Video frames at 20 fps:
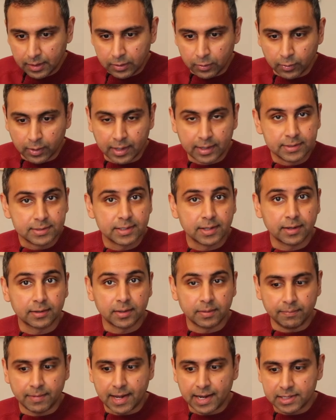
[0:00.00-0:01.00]
You can
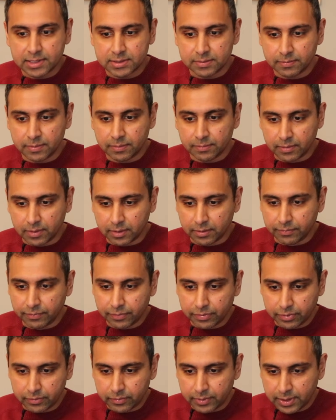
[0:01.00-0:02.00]
select a maximum of
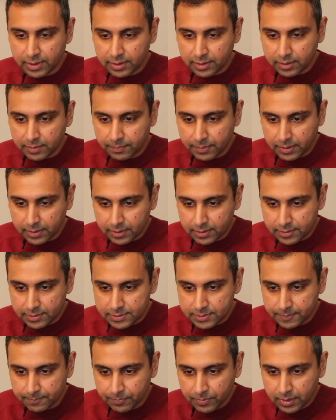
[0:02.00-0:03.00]
3, it
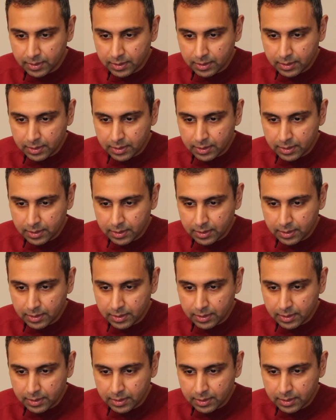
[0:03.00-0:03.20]
appears.